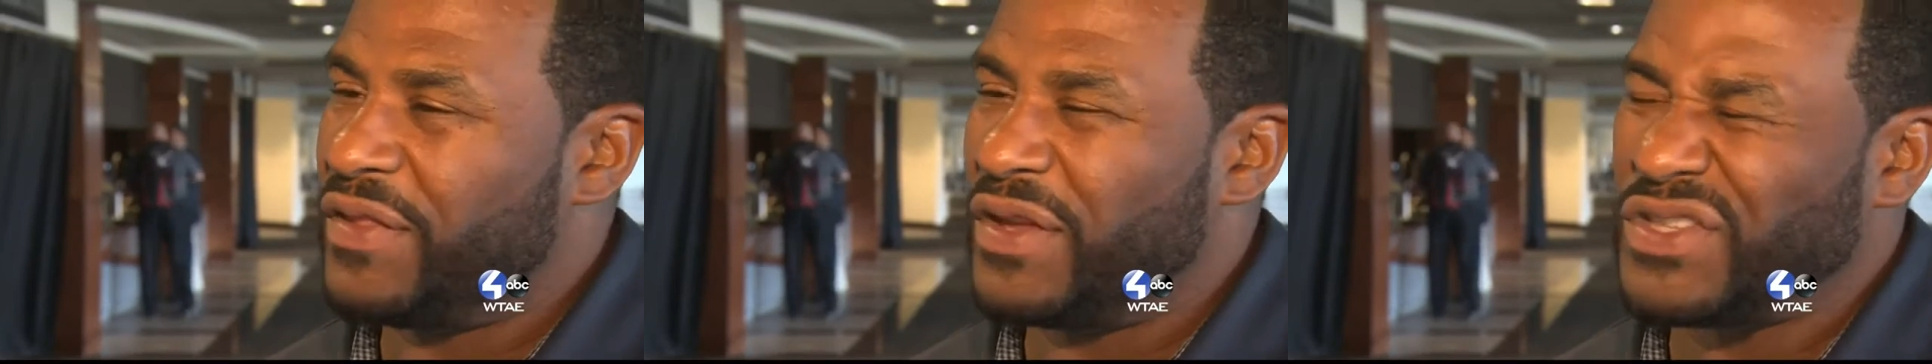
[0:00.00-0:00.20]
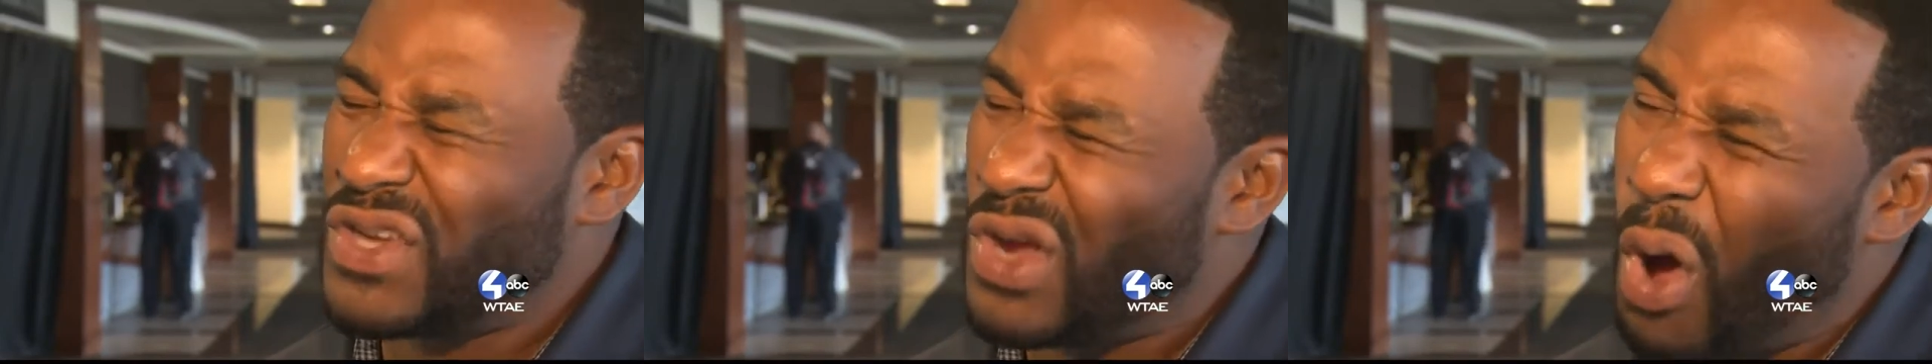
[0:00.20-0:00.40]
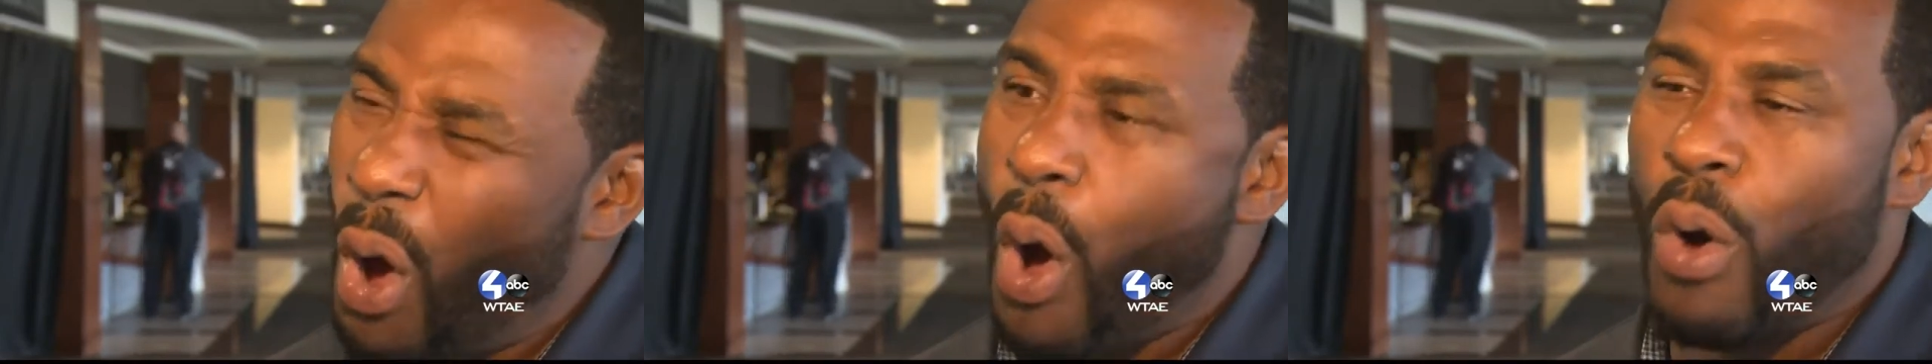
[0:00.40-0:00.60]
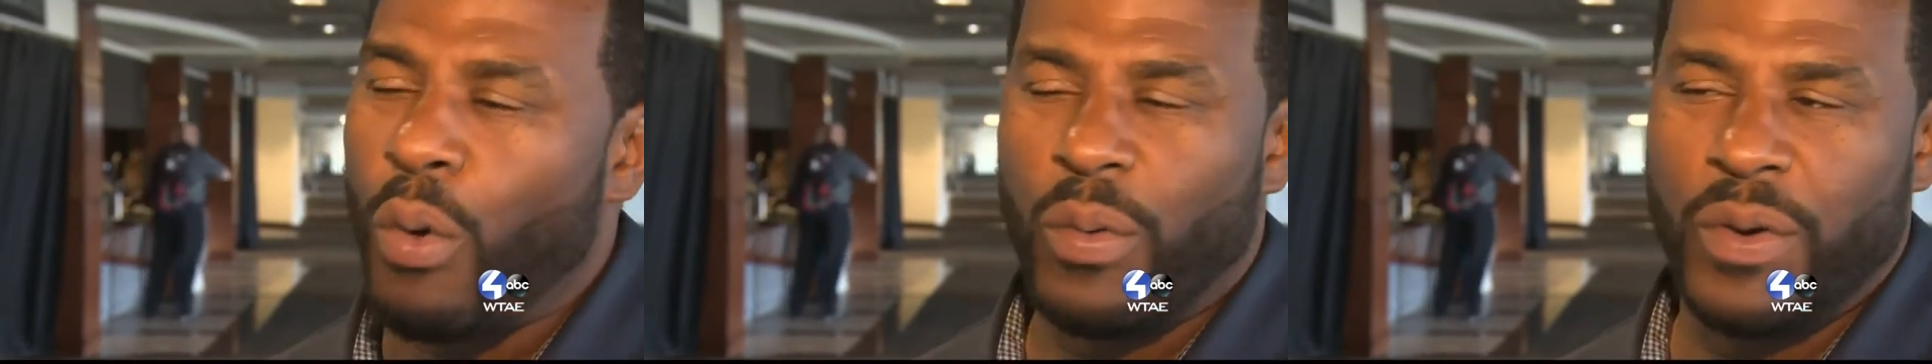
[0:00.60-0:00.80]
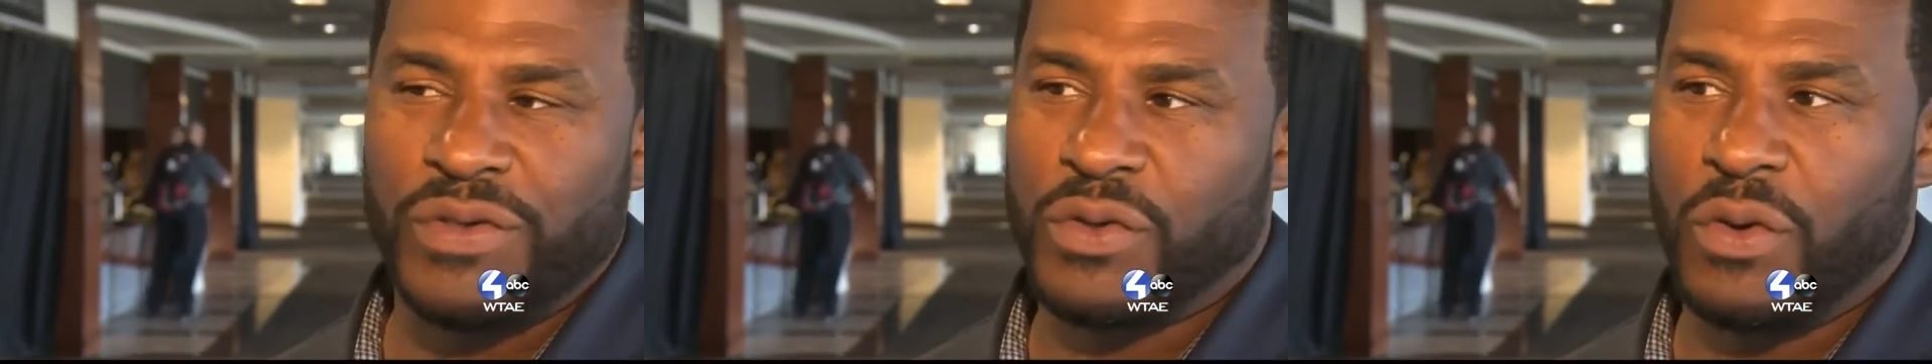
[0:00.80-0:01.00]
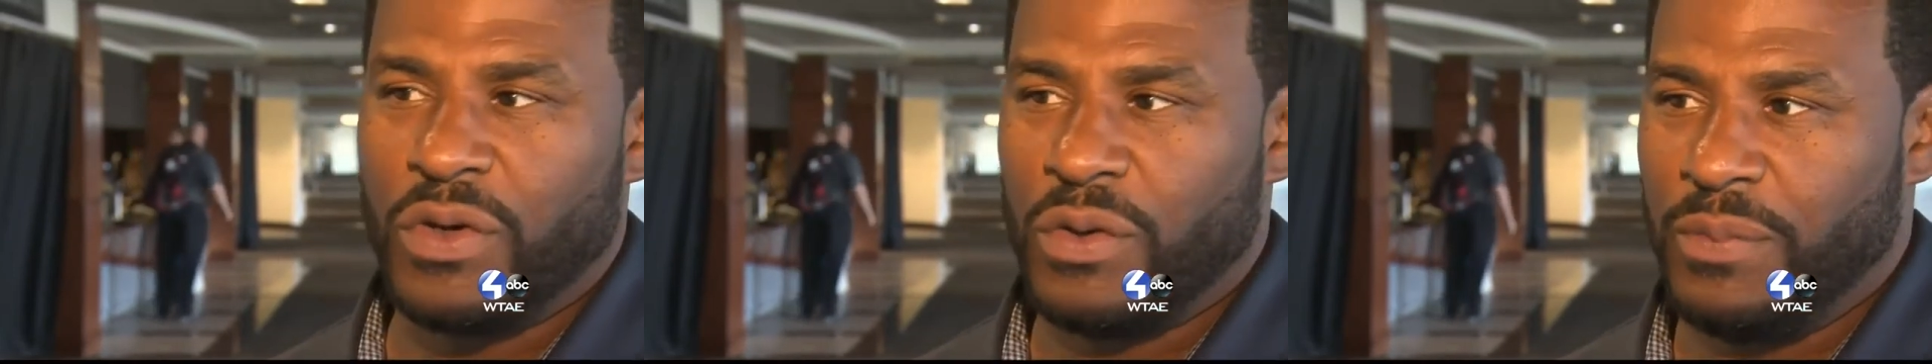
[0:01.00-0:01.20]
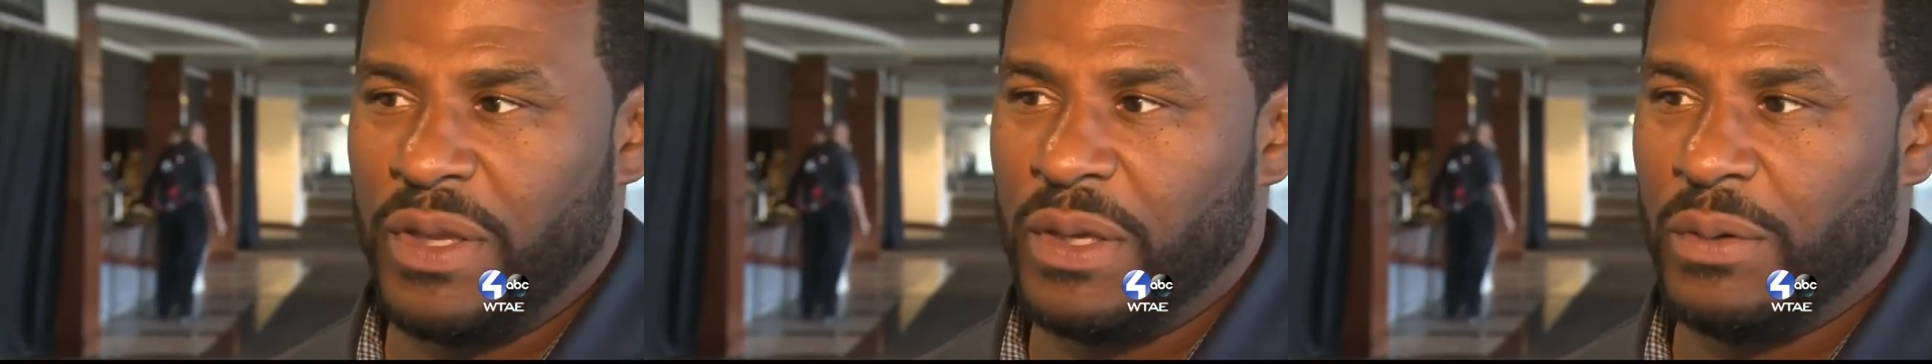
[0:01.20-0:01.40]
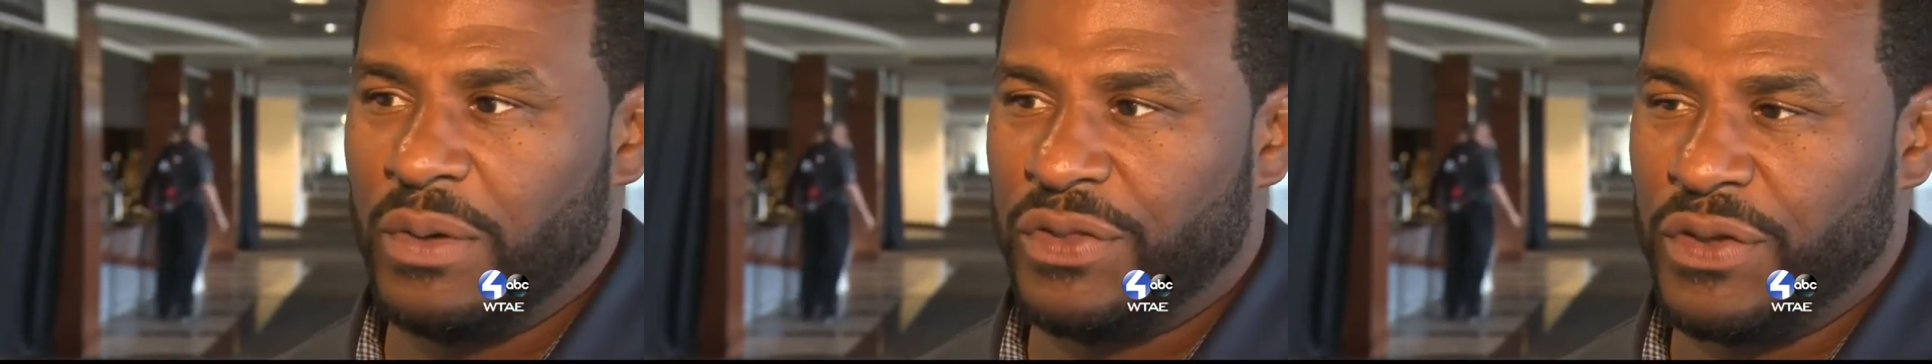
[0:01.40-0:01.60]
That's always going to
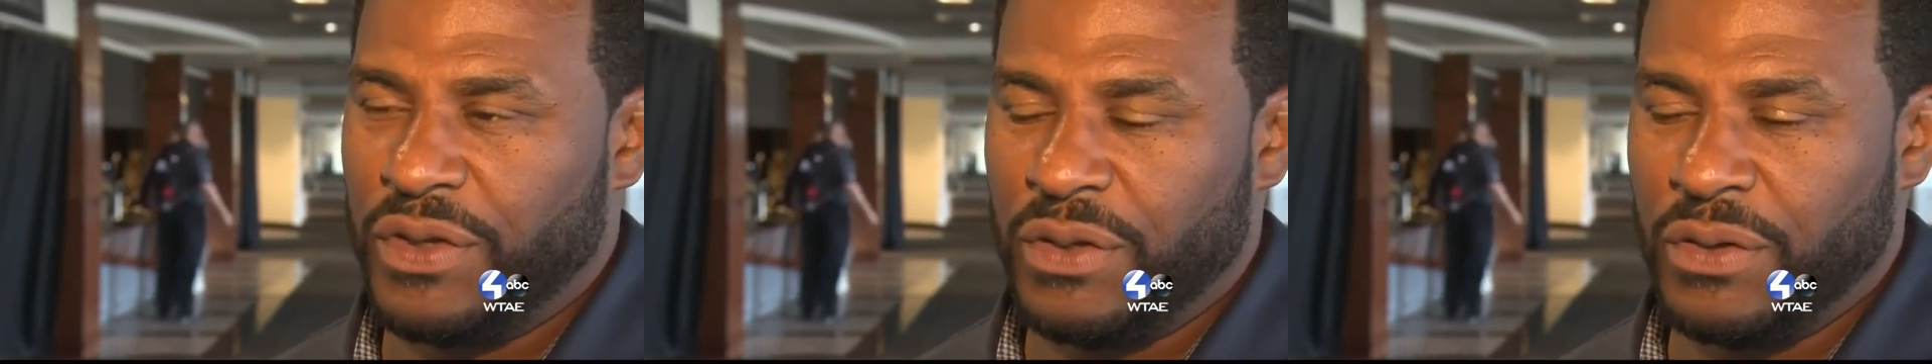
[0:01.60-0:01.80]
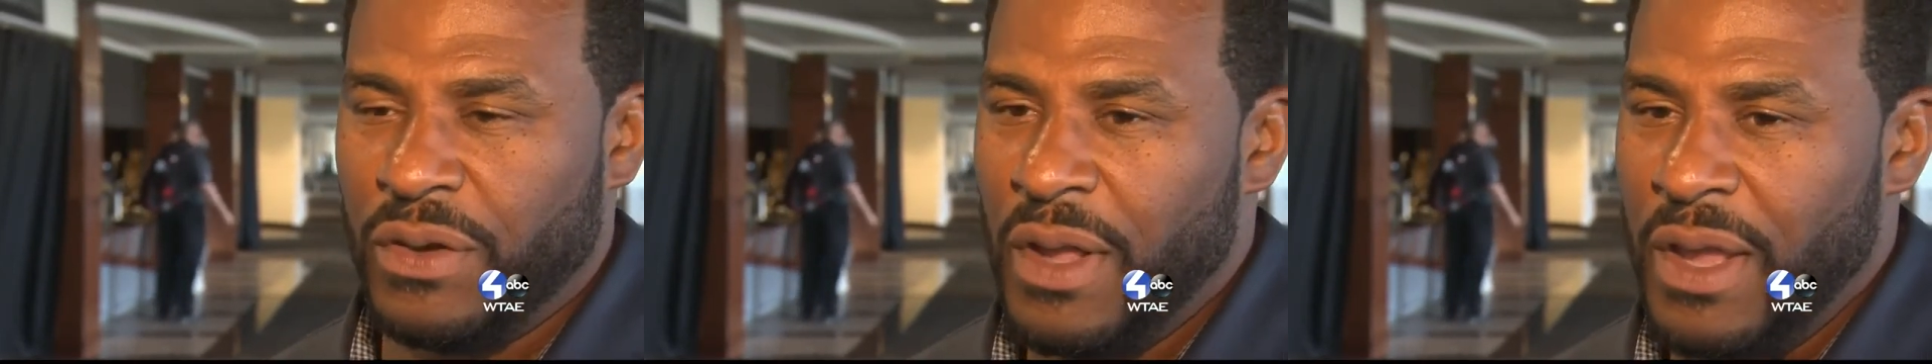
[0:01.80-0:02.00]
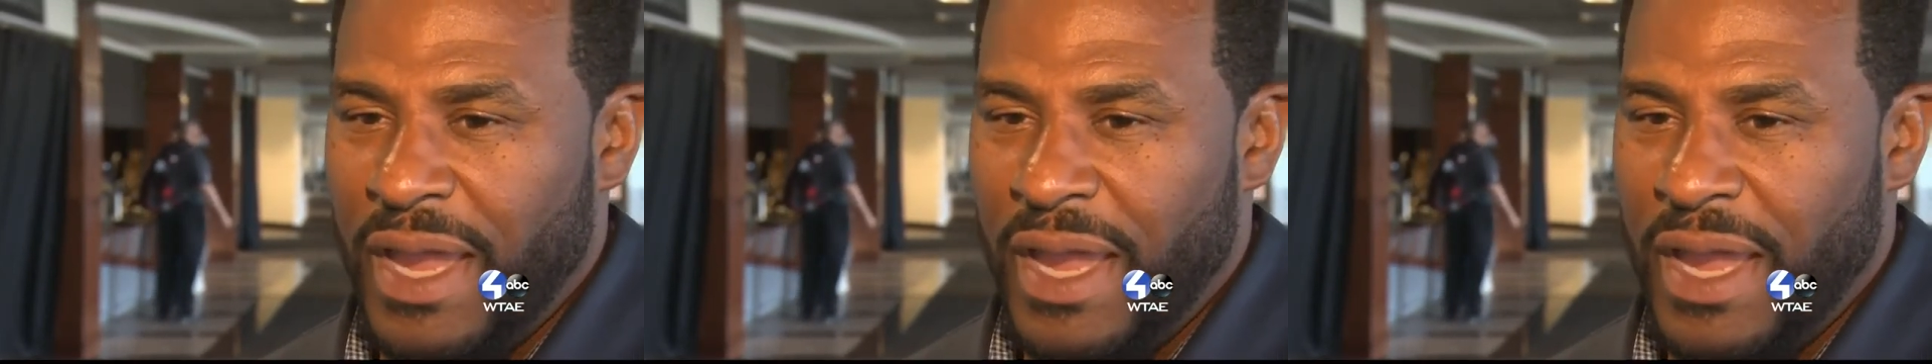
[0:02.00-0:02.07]
be with you,